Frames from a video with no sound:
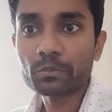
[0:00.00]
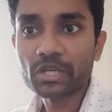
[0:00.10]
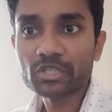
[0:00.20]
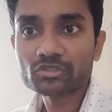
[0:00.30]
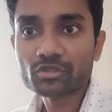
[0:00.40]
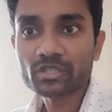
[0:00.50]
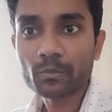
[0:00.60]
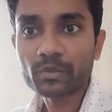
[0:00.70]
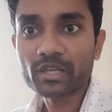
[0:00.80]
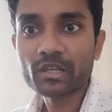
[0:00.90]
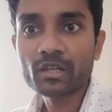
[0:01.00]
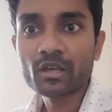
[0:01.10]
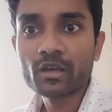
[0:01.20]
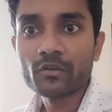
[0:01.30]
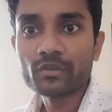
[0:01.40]
based on the appeal,
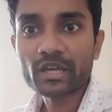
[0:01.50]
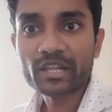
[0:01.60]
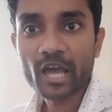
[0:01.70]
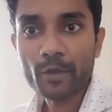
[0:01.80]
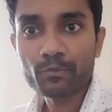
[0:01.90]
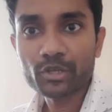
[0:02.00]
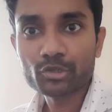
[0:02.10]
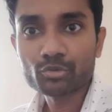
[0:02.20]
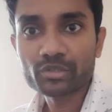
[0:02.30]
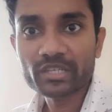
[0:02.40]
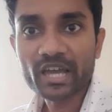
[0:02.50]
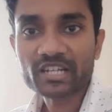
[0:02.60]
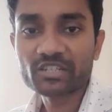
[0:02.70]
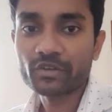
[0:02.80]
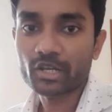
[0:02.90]
we are happy to
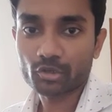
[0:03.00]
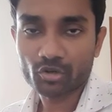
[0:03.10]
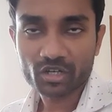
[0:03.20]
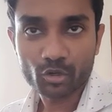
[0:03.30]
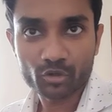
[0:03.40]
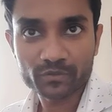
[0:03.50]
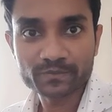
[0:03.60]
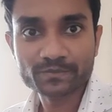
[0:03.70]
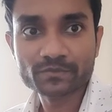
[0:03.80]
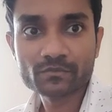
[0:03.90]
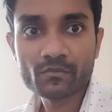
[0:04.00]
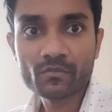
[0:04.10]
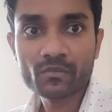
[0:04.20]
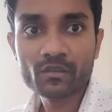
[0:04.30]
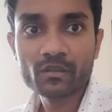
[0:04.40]
reactivate your account.
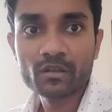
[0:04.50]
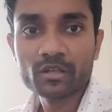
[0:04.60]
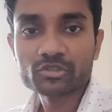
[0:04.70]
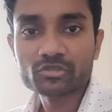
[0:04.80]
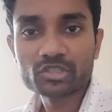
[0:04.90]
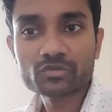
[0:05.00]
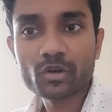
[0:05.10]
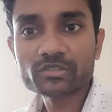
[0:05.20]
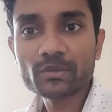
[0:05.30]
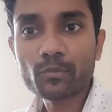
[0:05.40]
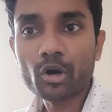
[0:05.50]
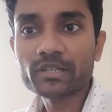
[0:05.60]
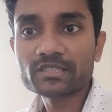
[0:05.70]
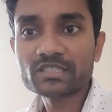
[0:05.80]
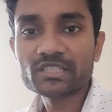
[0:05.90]
So this was the
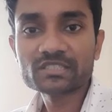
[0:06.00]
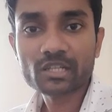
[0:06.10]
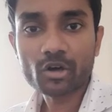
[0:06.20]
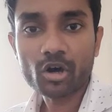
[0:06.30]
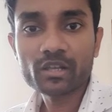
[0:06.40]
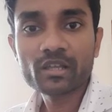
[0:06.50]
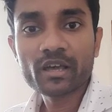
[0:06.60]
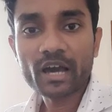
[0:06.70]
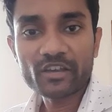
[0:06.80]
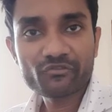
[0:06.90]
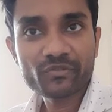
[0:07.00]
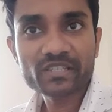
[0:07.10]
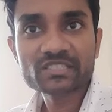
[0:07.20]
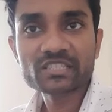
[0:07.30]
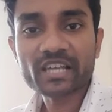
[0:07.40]
policies and all. I
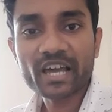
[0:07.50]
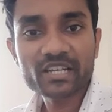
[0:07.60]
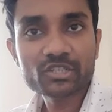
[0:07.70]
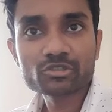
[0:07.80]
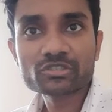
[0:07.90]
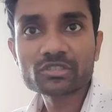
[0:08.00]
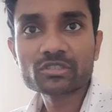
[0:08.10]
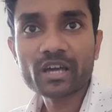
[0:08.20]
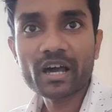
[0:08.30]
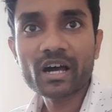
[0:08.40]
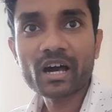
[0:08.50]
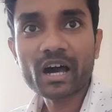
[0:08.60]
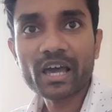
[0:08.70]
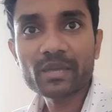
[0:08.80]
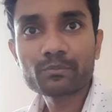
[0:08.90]
fixed it and
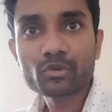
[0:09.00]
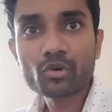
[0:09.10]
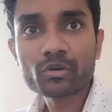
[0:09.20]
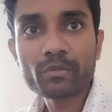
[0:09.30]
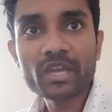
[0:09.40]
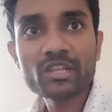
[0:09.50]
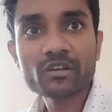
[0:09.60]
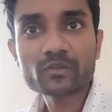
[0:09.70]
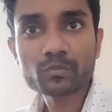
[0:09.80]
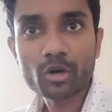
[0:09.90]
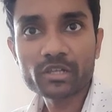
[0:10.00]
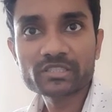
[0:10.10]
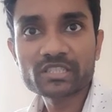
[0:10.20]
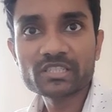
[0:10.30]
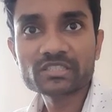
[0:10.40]
I broke many of the
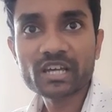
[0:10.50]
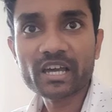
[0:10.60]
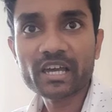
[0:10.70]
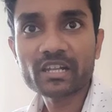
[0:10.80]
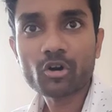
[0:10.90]
policies and